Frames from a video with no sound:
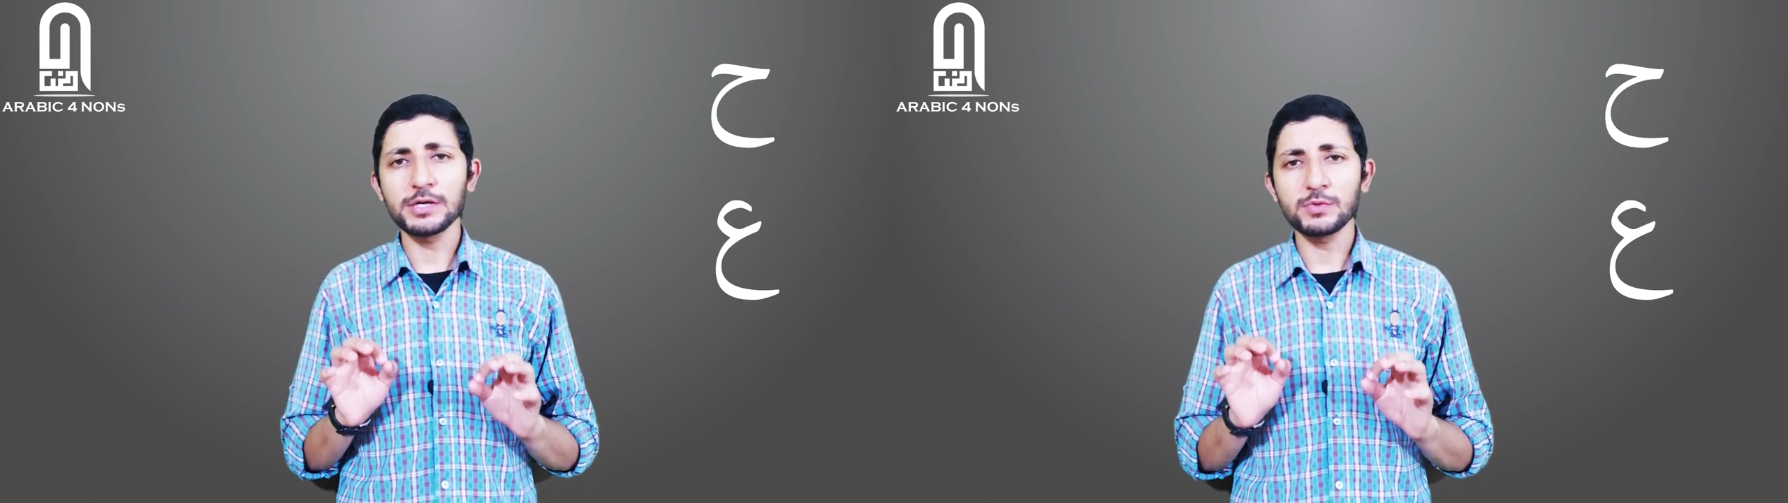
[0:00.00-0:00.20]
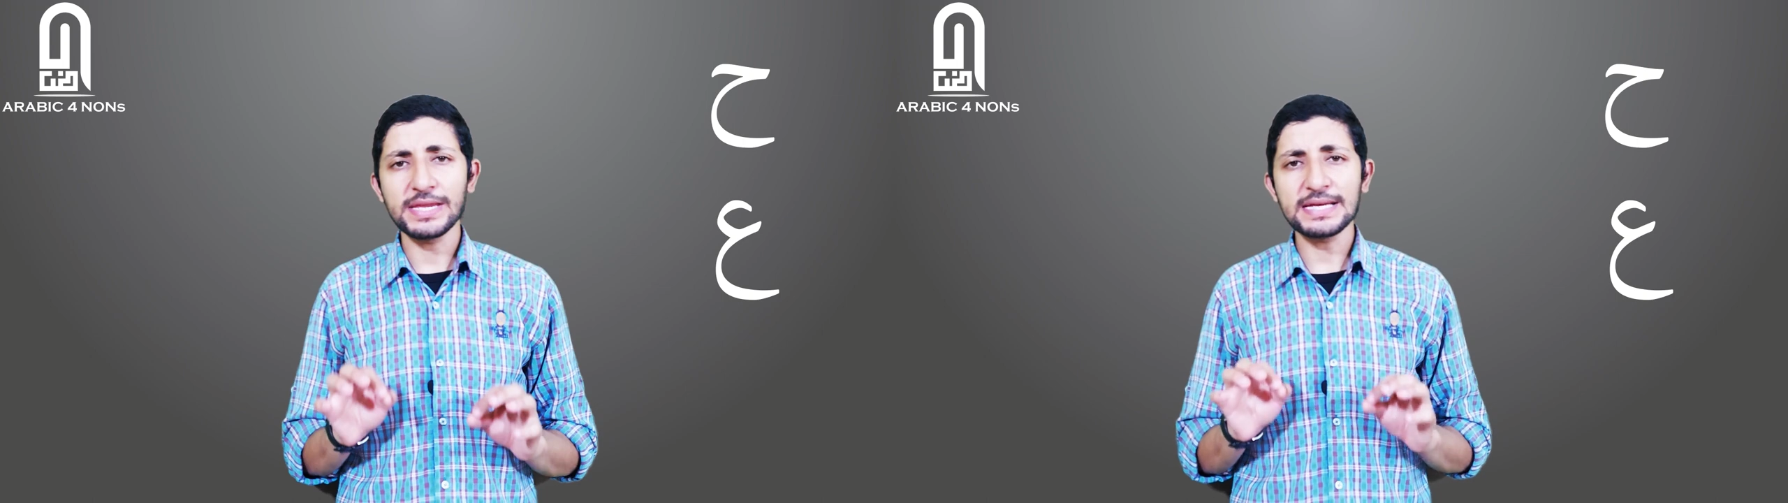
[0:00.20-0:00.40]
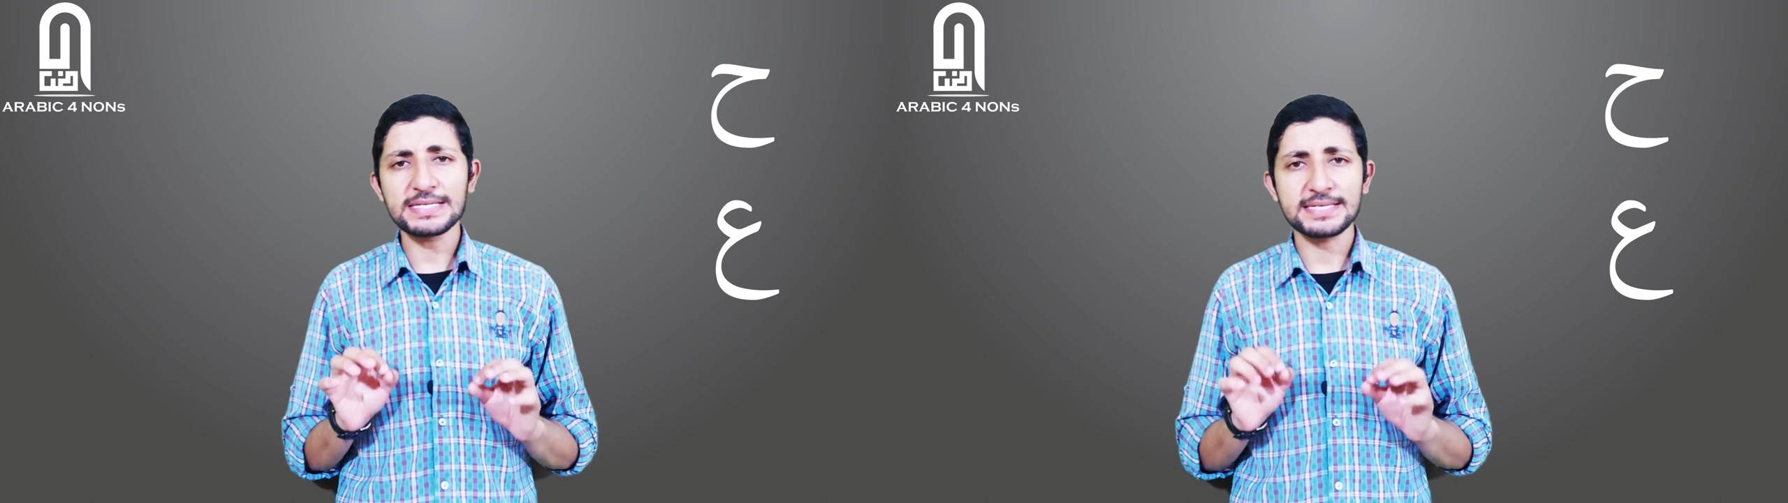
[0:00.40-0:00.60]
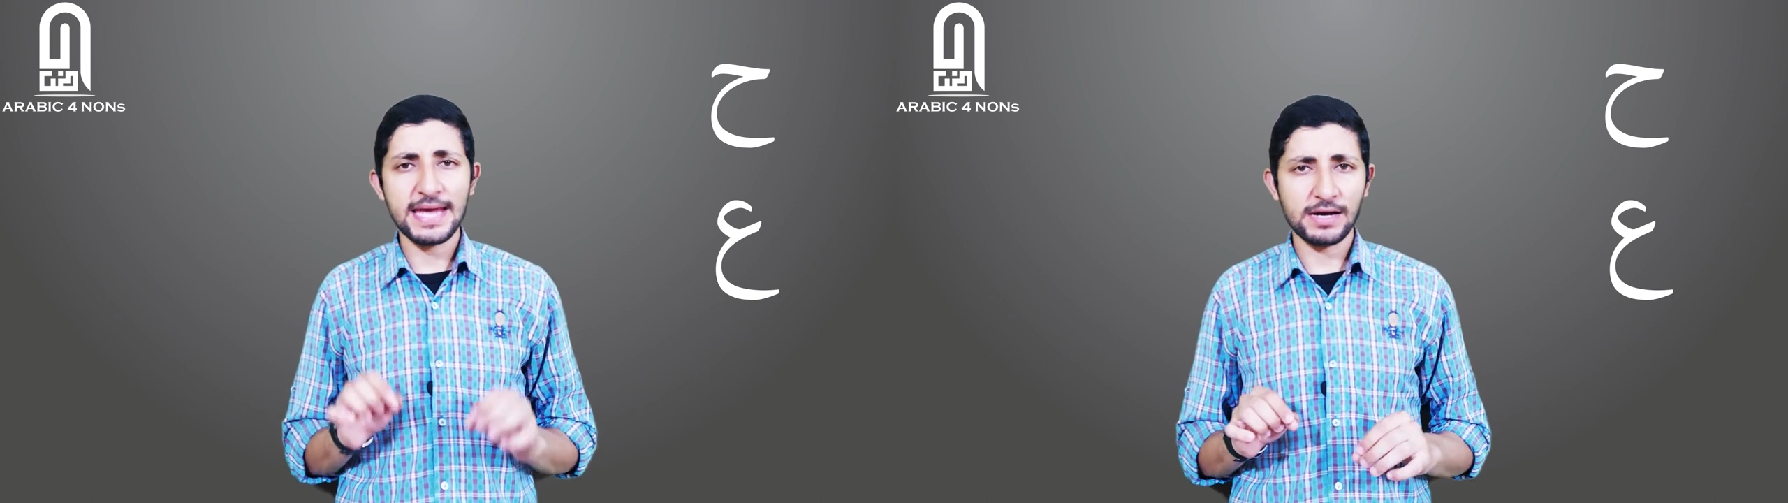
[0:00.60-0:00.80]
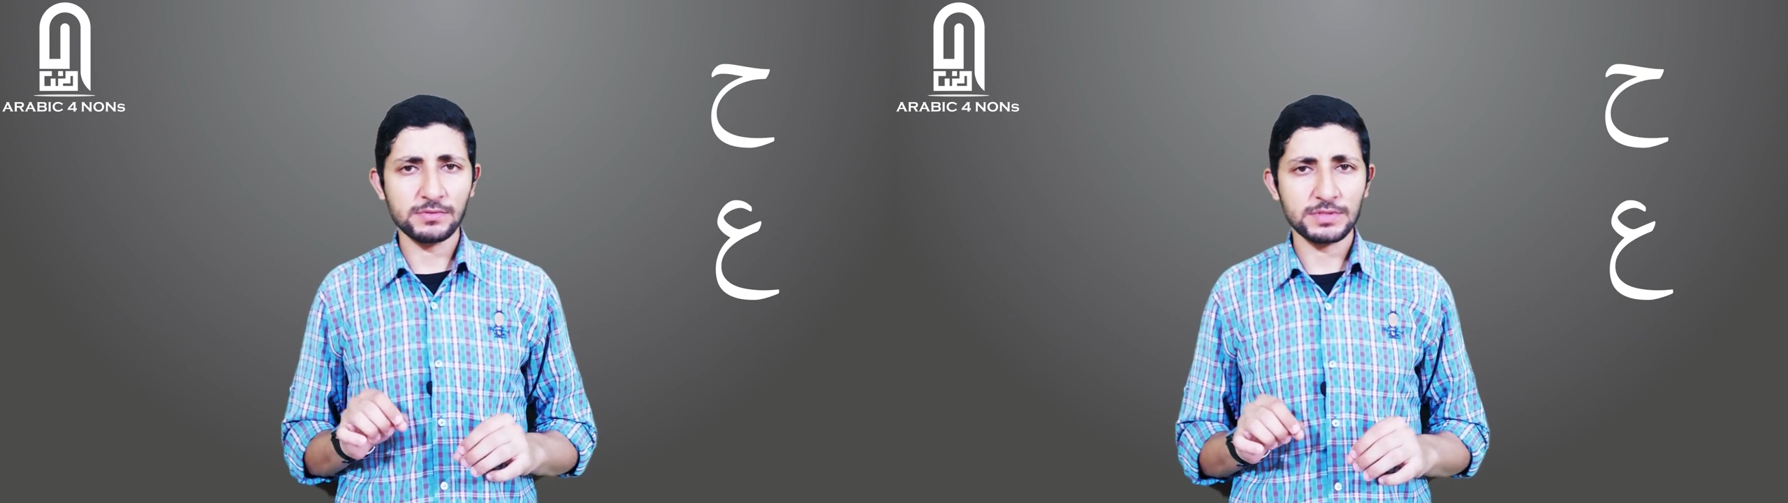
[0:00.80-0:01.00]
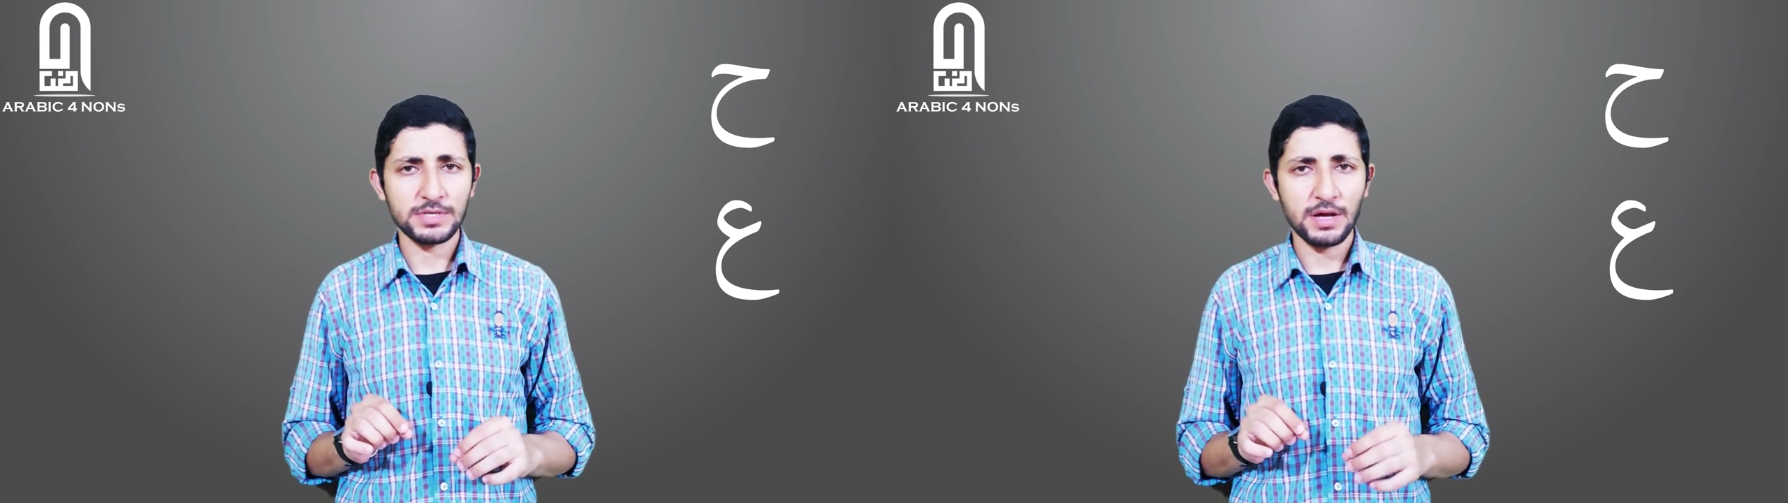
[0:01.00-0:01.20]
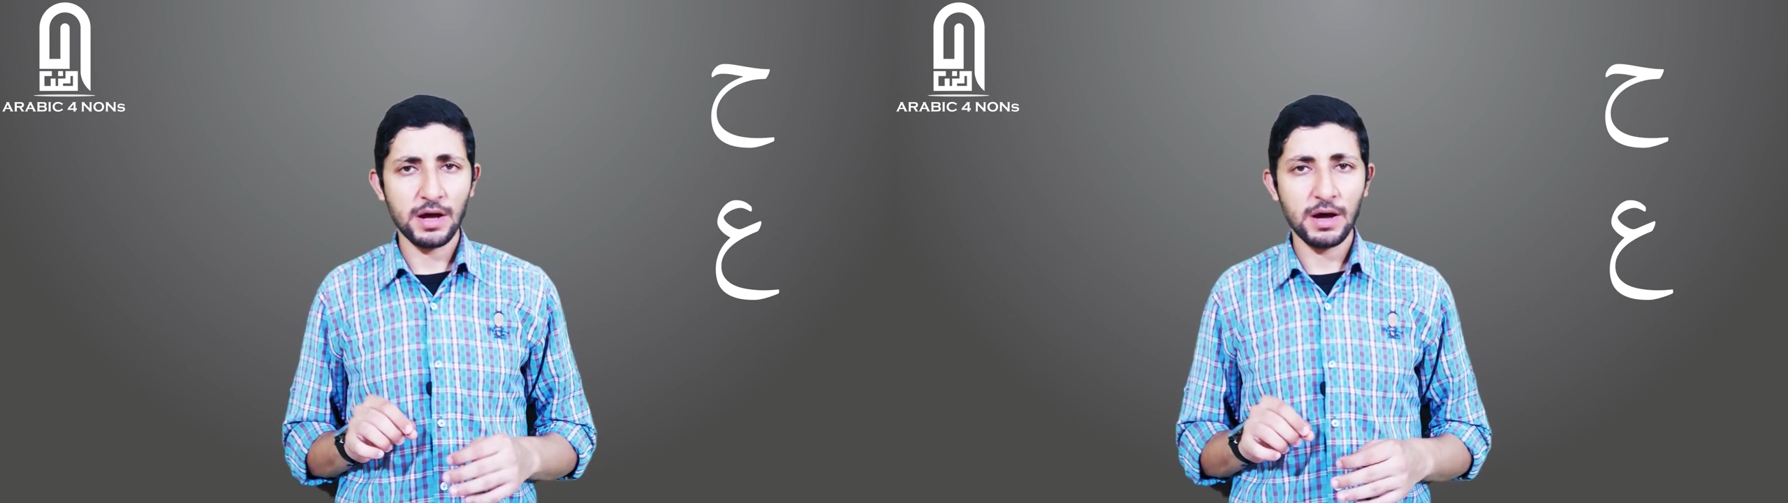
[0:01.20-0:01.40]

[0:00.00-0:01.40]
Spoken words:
unique sounds,